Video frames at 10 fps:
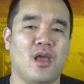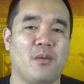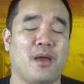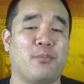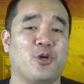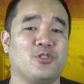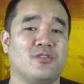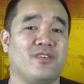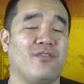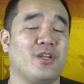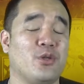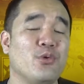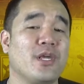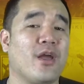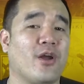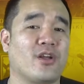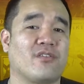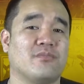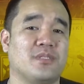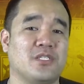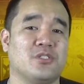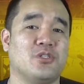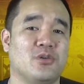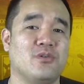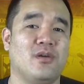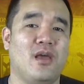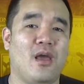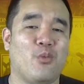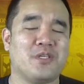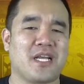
My personal favorite new character from Season 2 was